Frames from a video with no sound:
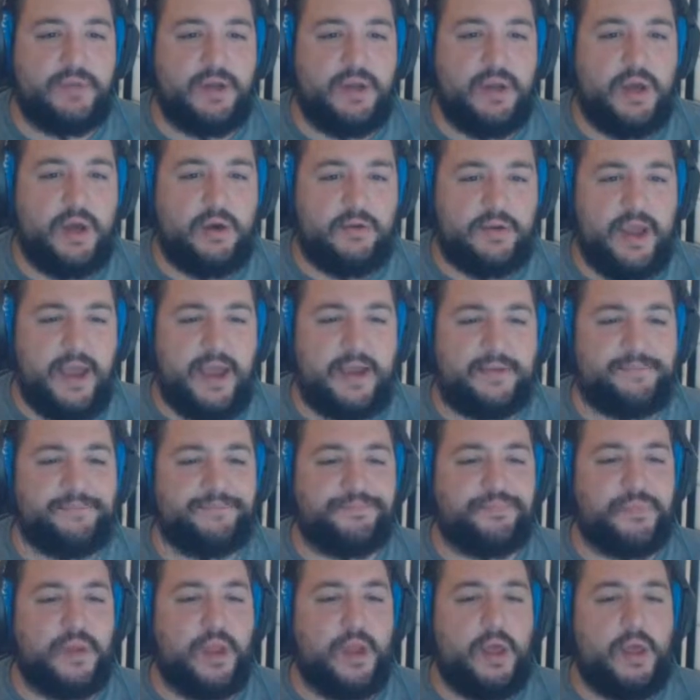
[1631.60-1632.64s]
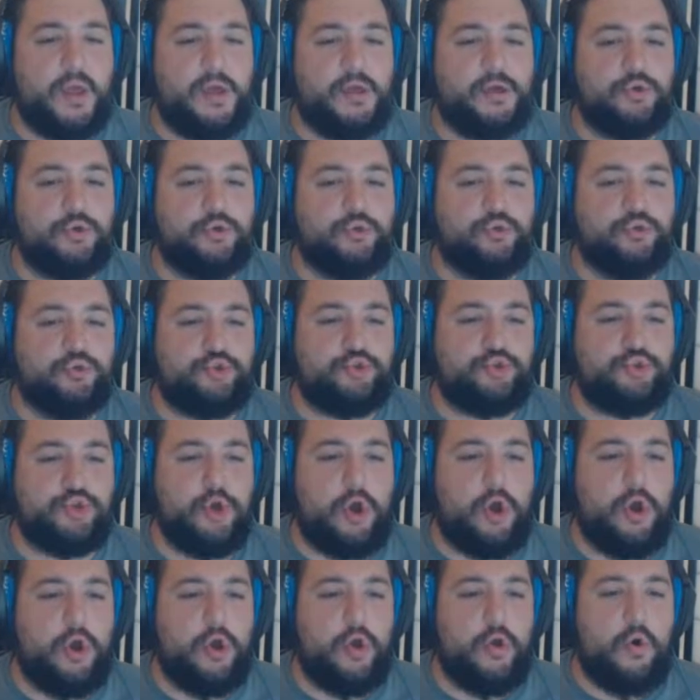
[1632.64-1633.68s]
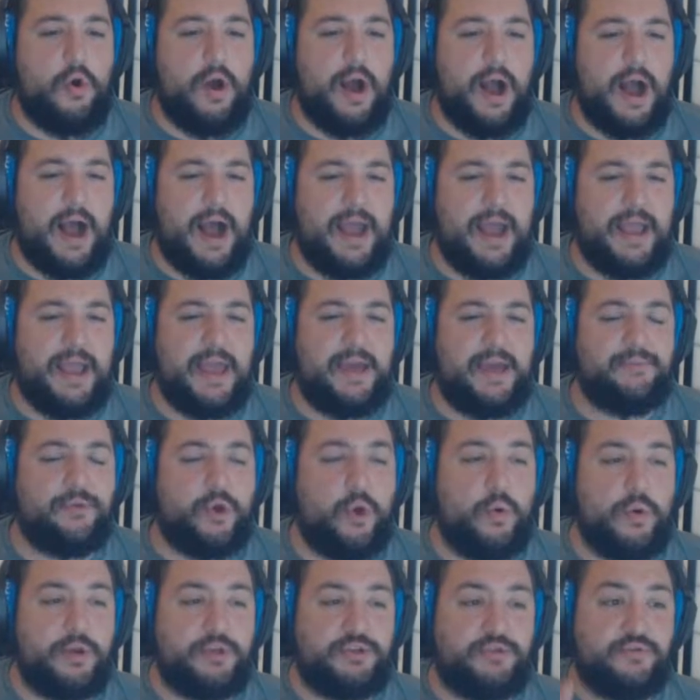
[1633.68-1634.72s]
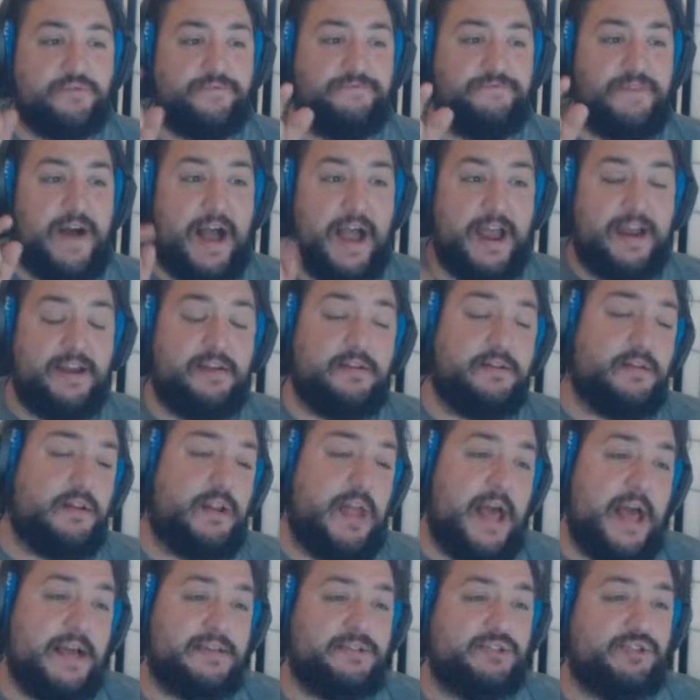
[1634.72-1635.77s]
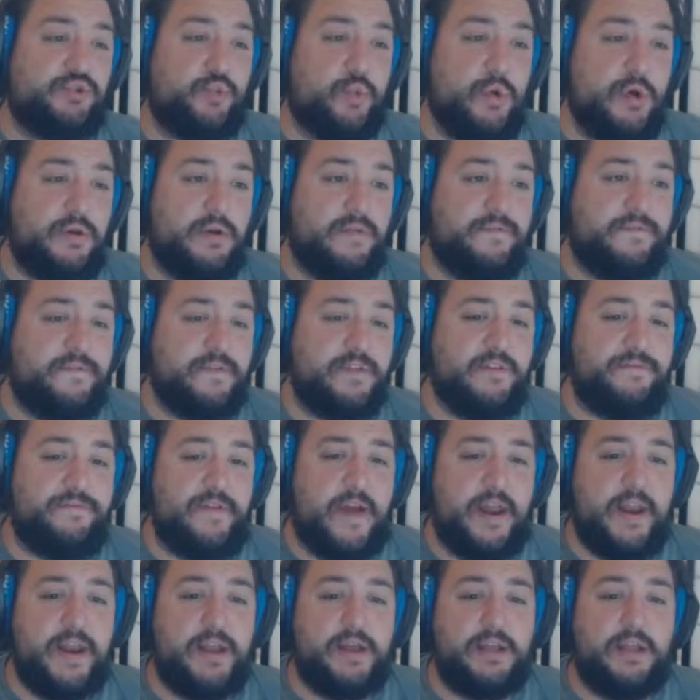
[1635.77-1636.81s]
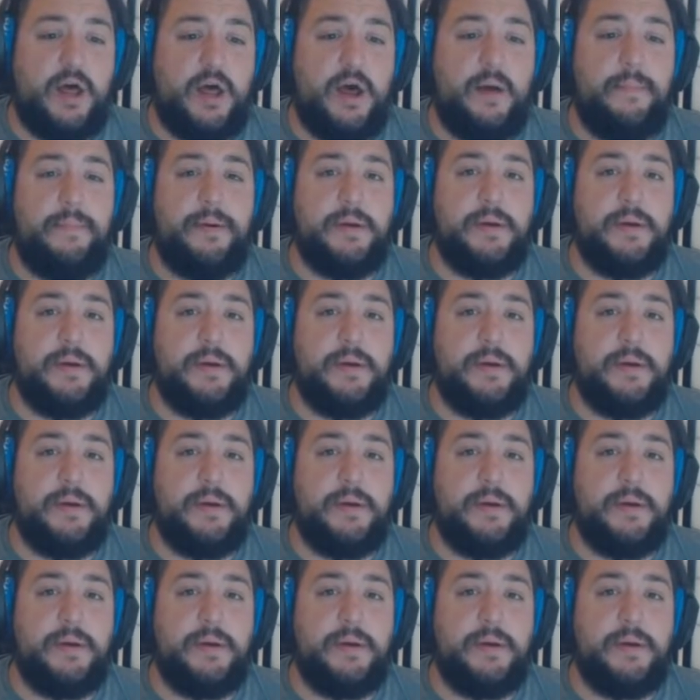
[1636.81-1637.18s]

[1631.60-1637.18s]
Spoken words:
Okay. So, I am going to find the last one for the Fighting Club.